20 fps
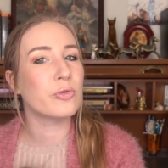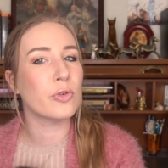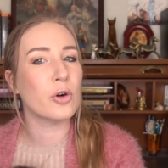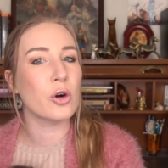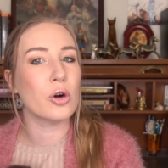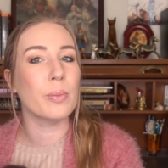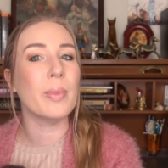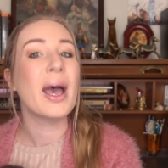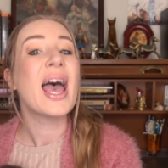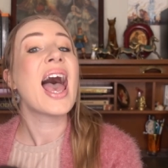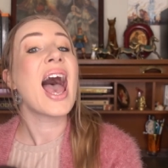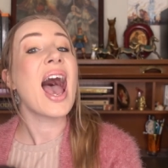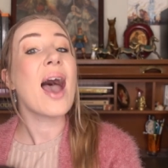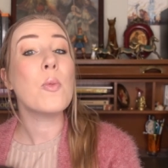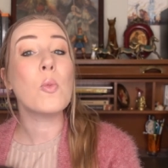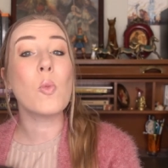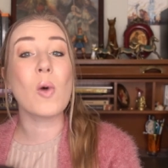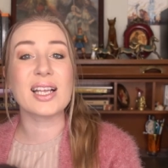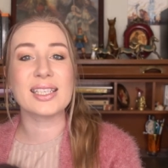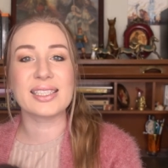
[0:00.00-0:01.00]
form
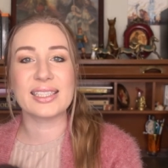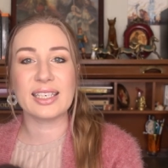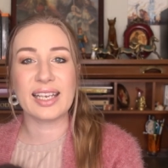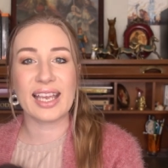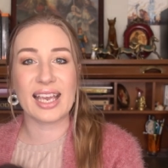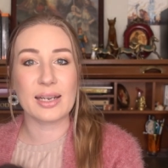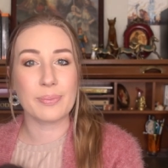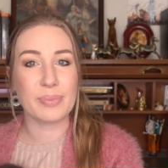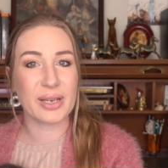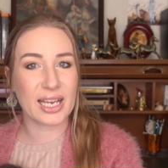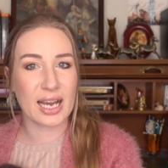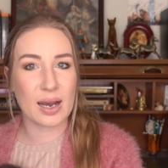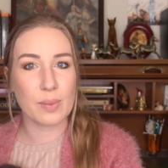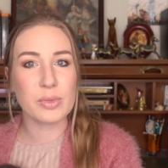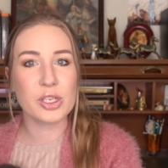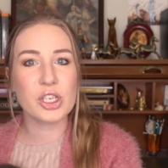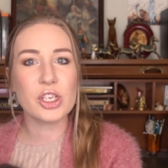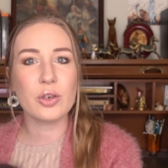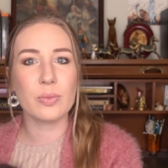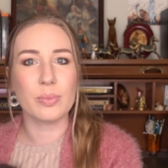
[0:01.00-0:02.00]
and once again become
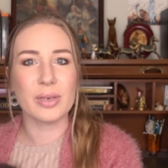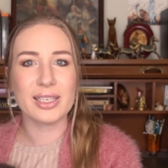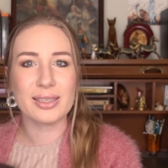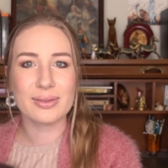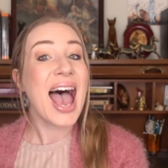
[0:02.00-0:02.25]
human.